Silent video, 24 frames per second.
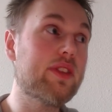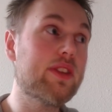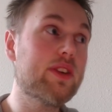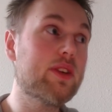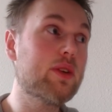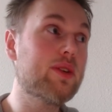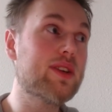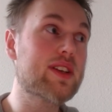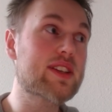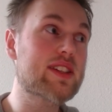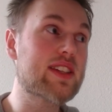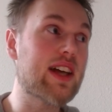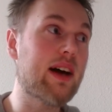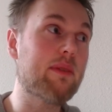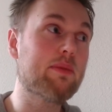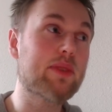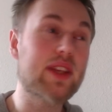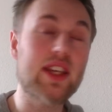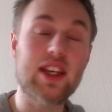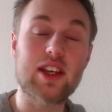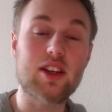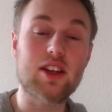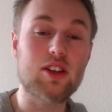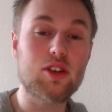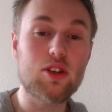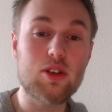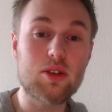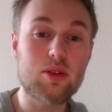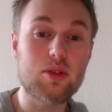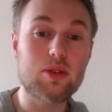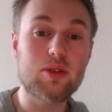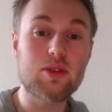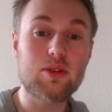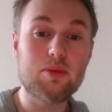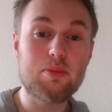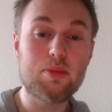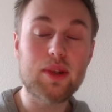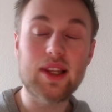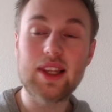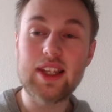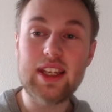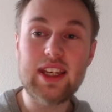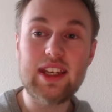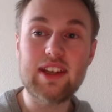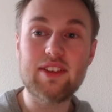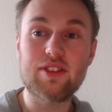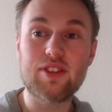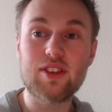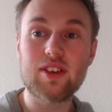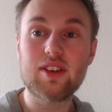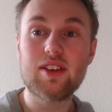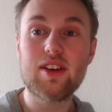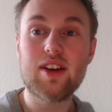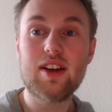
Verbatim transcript: doing something and you believe